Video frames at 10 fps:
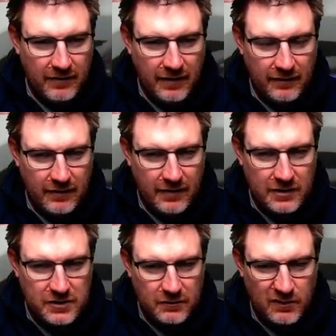in these
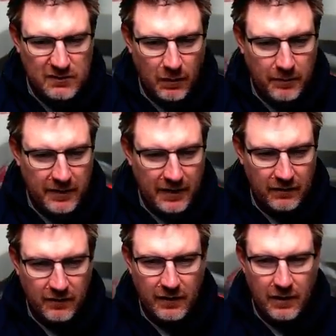conditions, which might be down
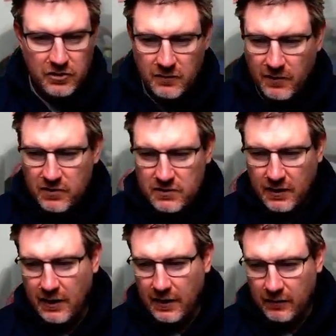to Sargeant as much as the
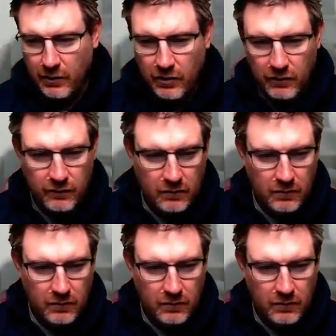car, to be honest.